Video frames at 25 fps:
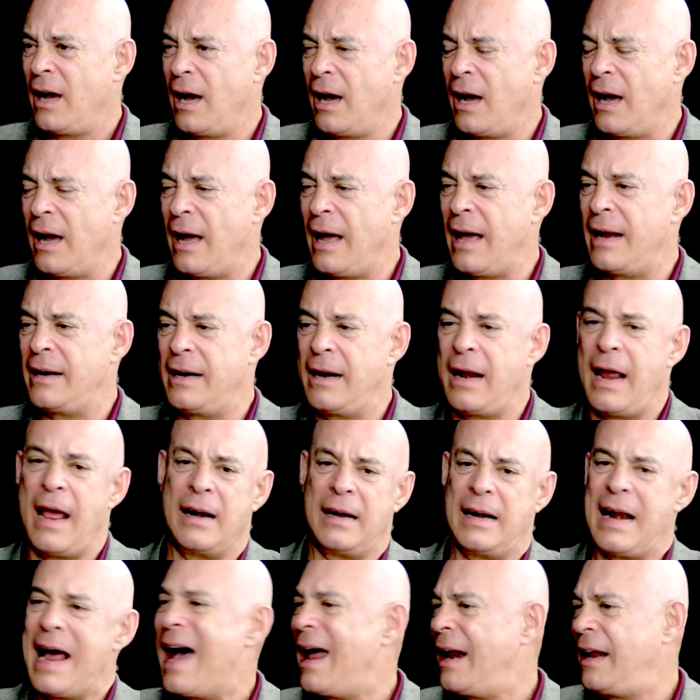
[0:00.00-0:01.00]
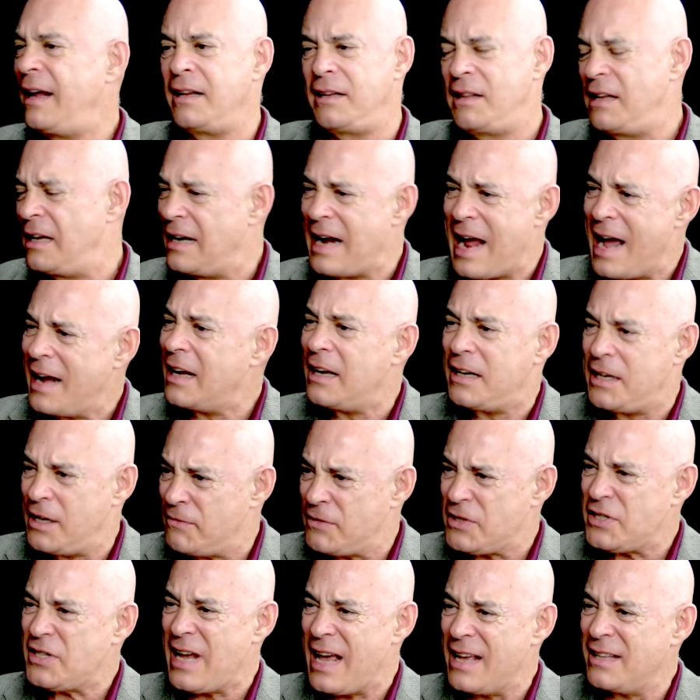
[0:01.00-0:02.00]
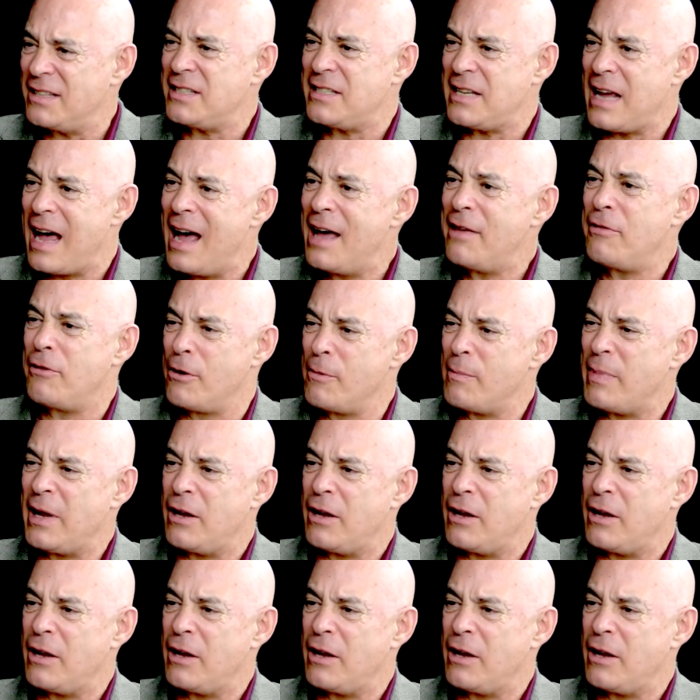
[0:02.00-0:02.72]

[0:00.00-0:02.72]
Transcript: Uh, and, and not in the negative sense either,